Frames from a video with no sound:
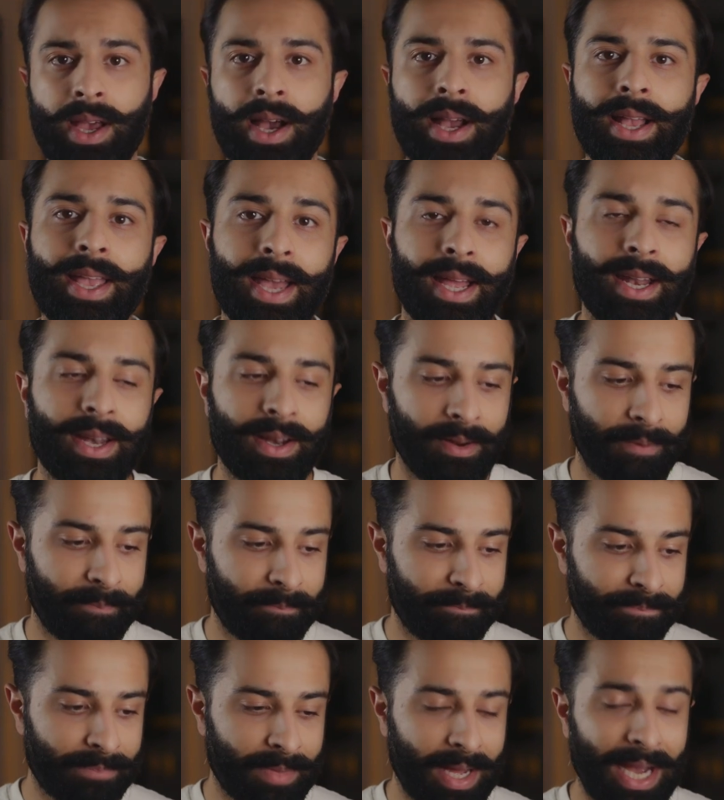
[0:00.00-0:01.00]
Again,
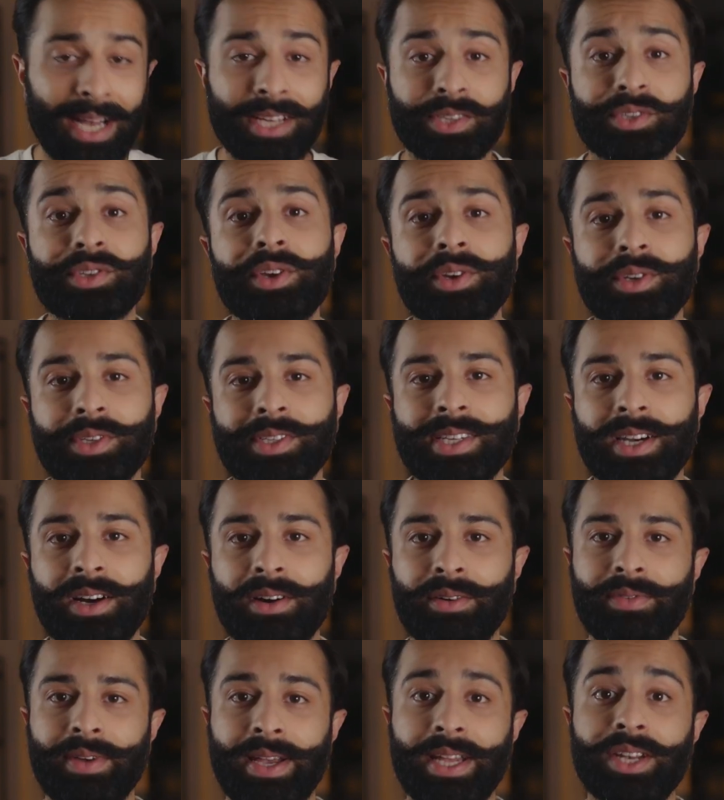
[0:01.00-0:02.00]
ask
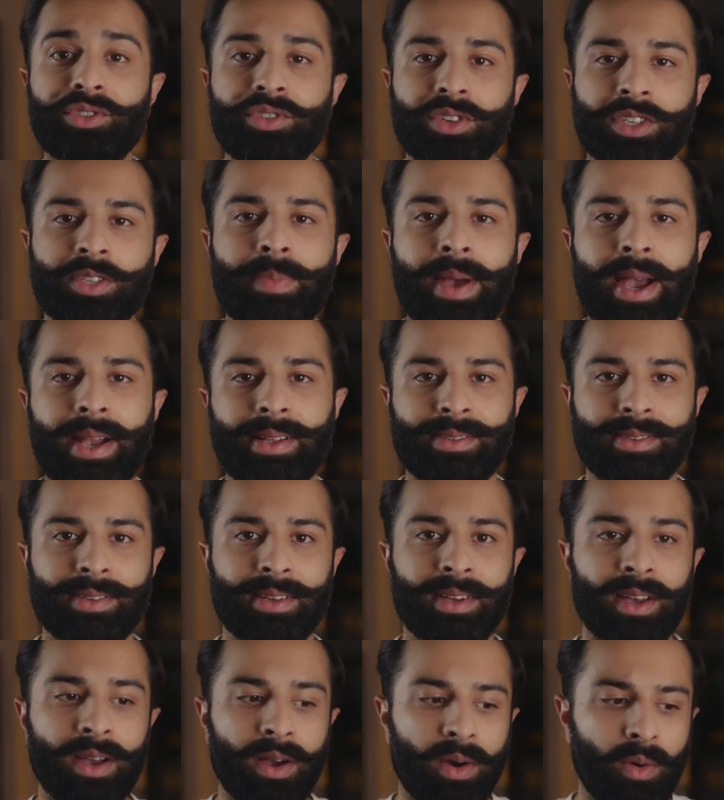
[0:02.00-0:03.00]
yourself,
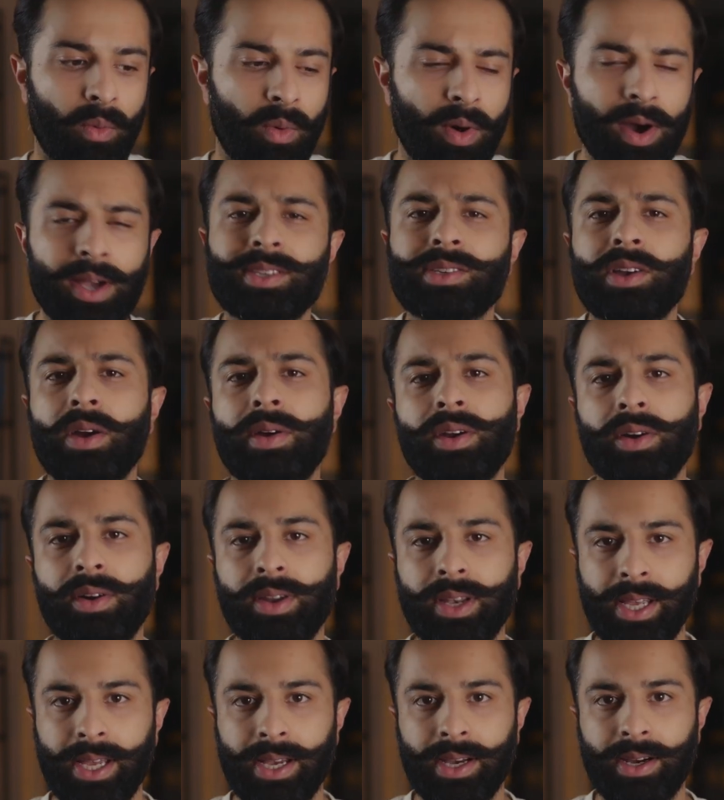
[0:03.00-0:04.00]
introspect, what is going
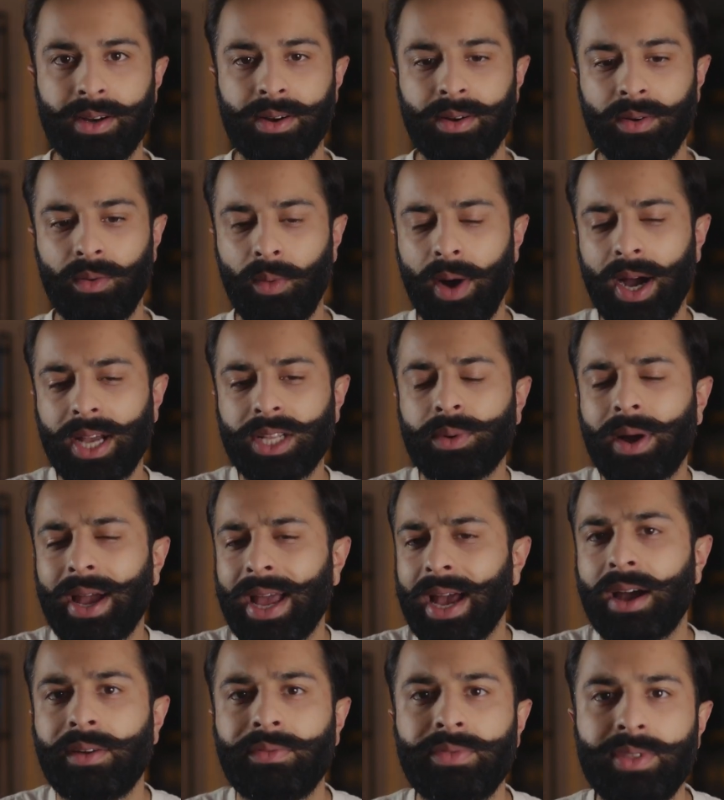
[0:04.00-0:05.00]
on here? Why do I
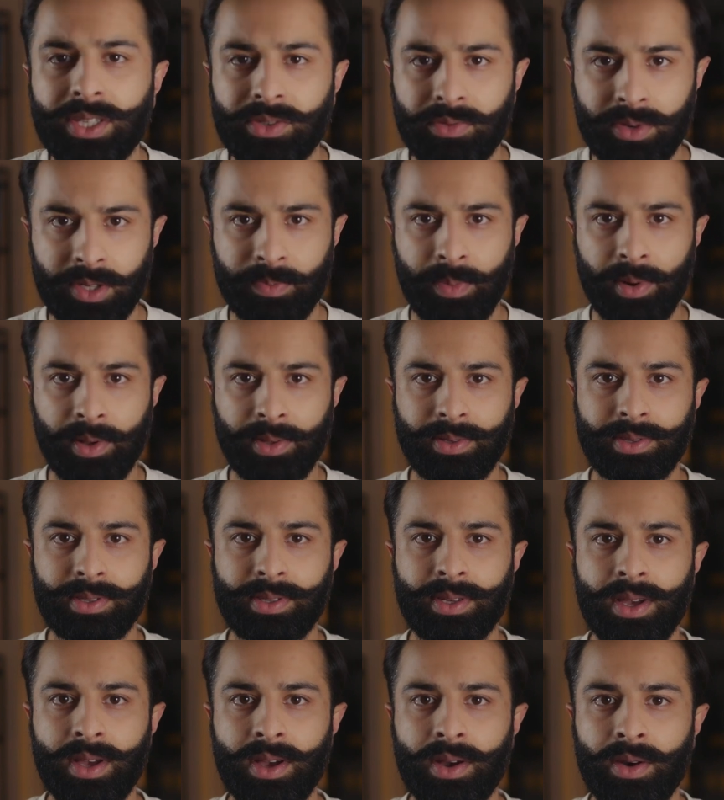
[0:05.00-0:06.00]
have this
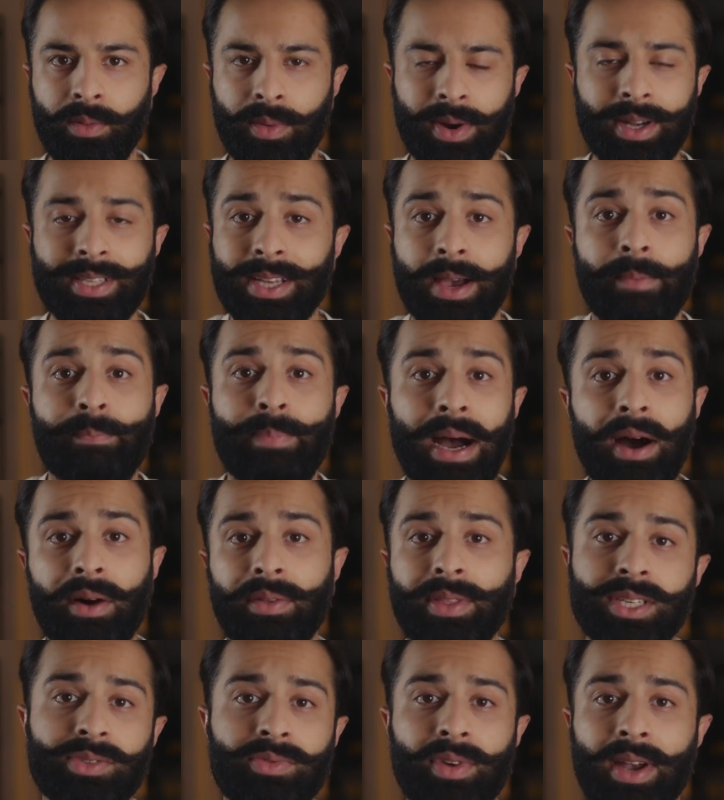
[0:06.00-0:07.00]
response? What is it
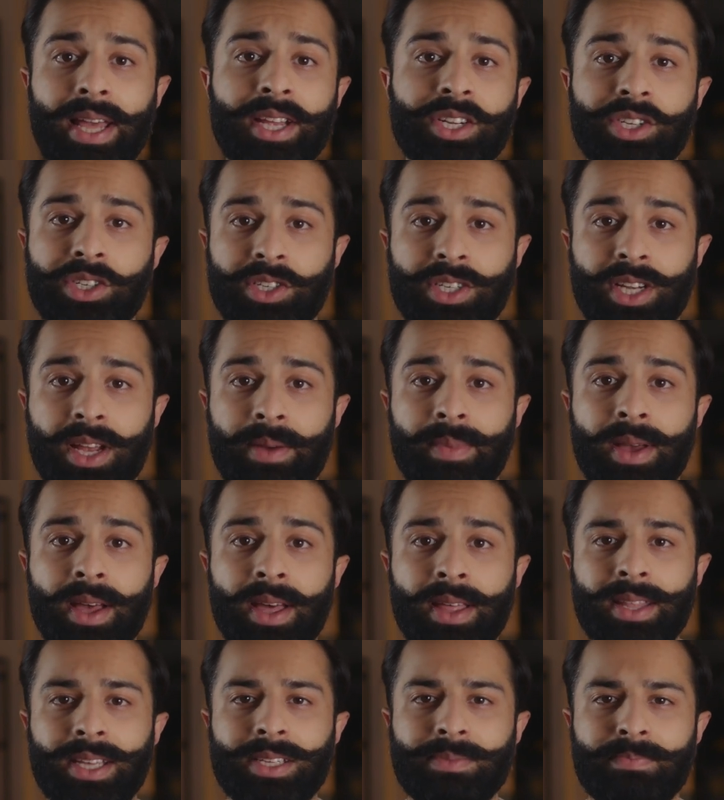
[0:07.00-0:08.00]
about this relationship
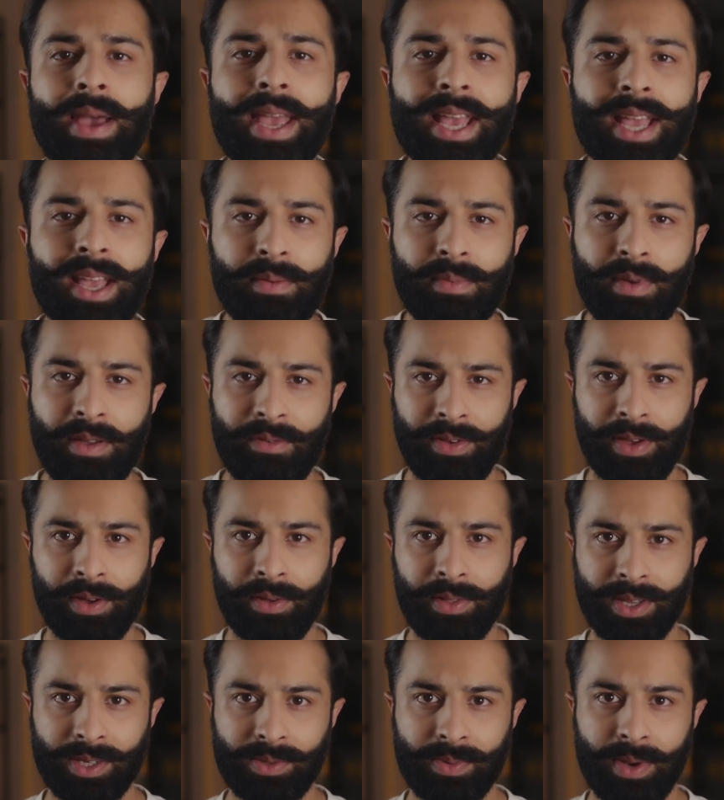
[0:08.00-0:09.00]
that's making me
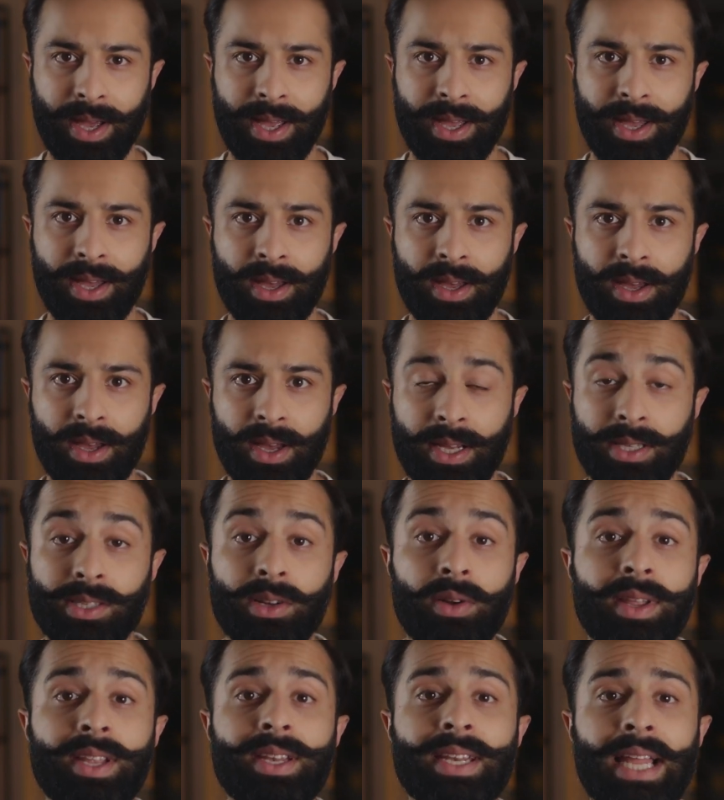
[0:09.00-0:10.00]
feel this way? It's
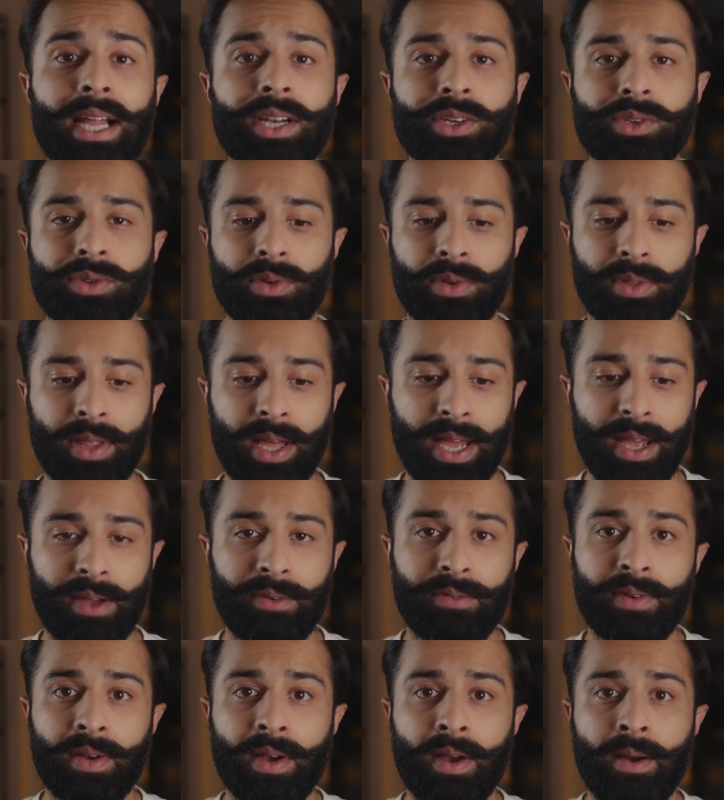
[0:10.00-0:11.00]
only natural that
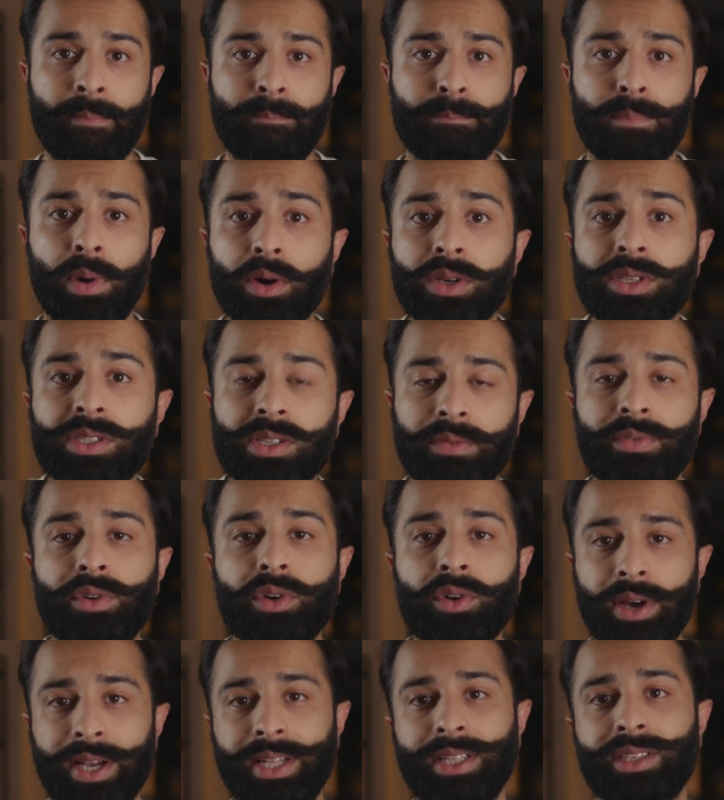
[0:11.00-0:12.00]
if most of
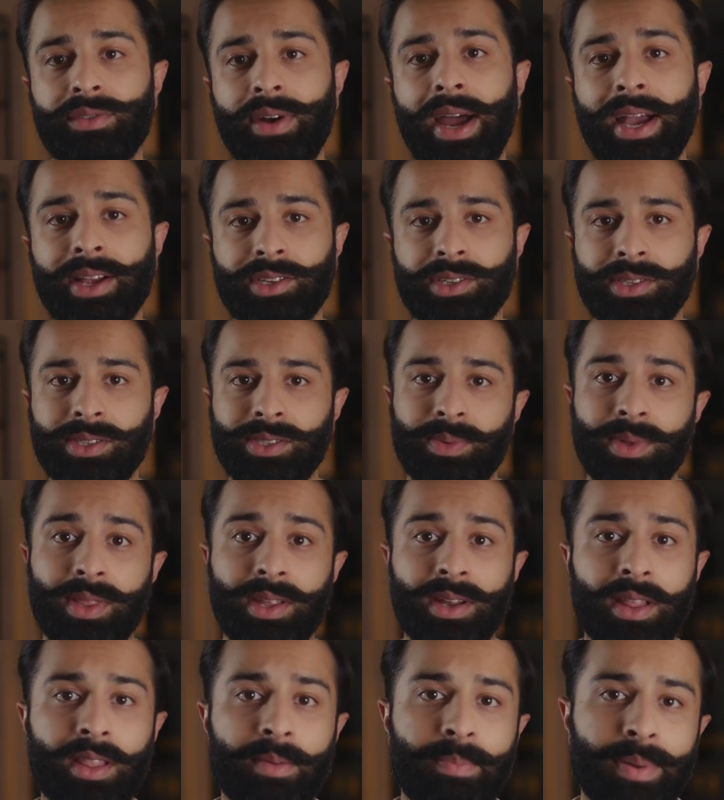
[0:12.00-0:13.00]
your interactions with
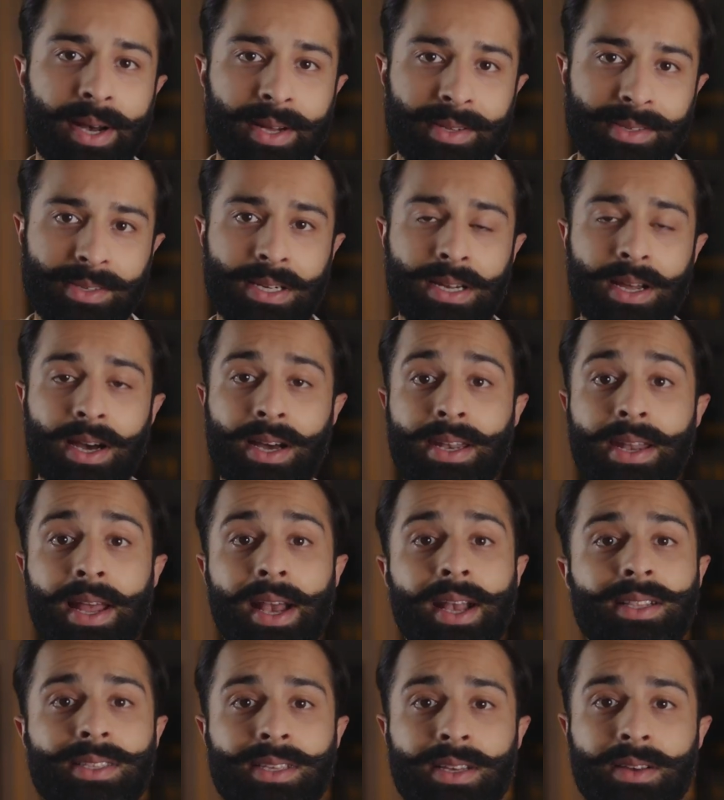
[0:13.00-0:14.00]
another person are
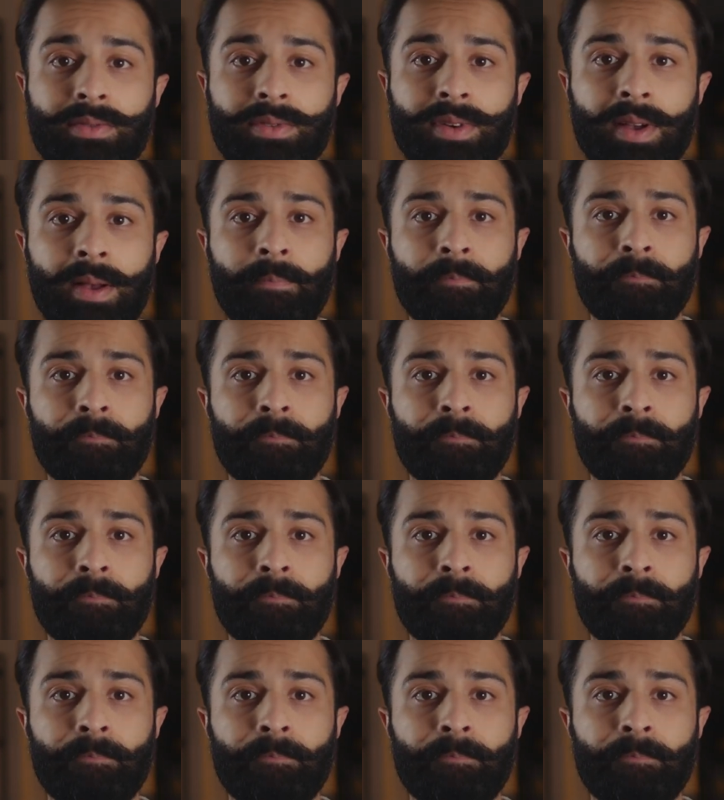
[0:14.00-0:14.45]
negative,